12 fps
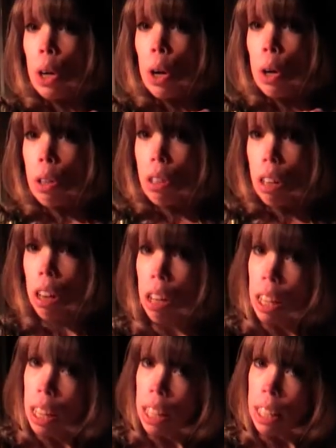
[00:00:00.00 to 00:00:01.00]
oh,
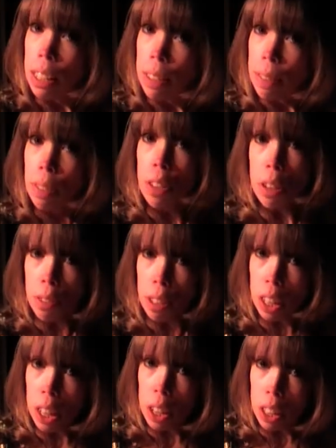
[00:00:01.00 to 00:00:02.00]
not
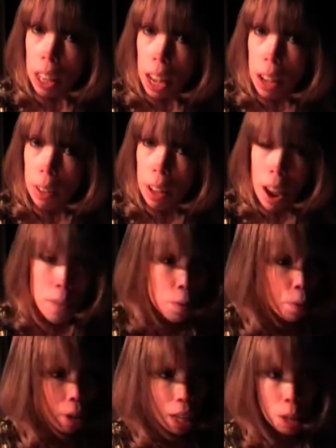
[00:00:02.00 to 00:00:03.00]
very long now.
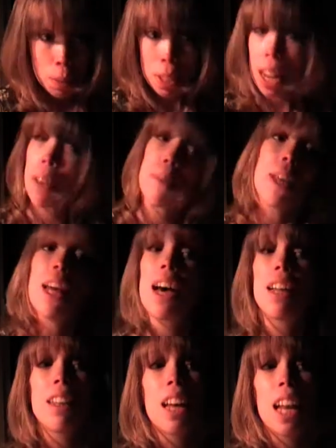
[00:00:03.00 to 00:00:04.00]
Everyone keeps telling me
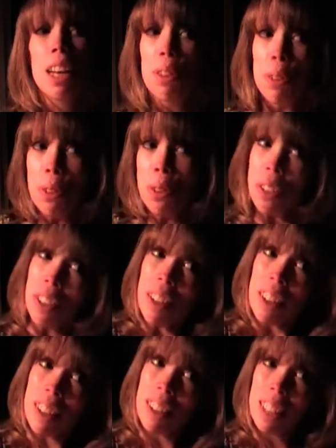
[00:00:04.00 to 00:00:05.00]
that. They're like, oh, not
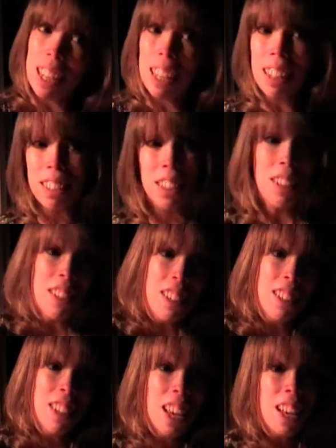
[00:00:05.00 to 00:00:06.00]
long now, not
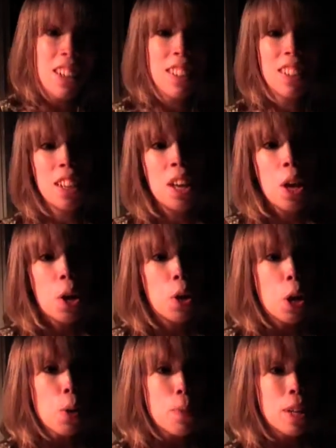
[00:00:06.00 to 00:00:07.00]
long now.
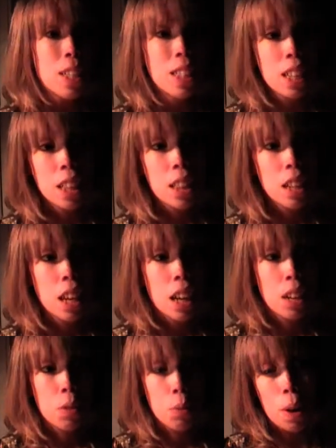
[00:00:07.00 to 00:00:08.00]
Nobody's said the kind
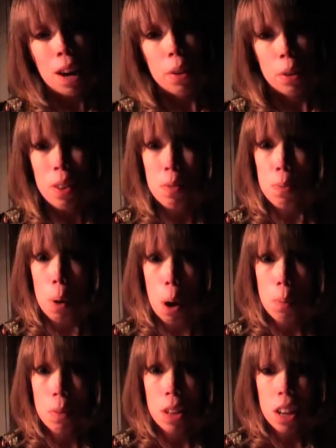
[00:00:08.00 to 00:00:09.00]
of, wow, you haven't
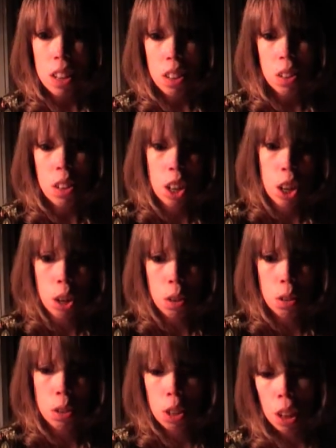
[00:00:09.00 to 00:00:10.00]
popped yet, you look
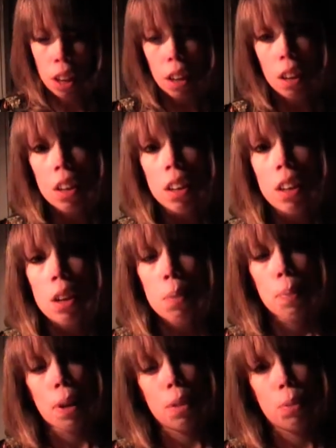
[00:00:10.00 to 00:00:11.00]
huge thing.
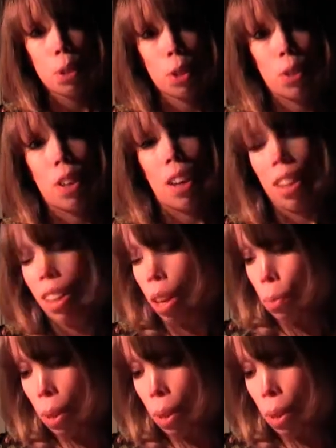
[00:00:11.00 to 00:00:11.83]
But I'm sure there'll be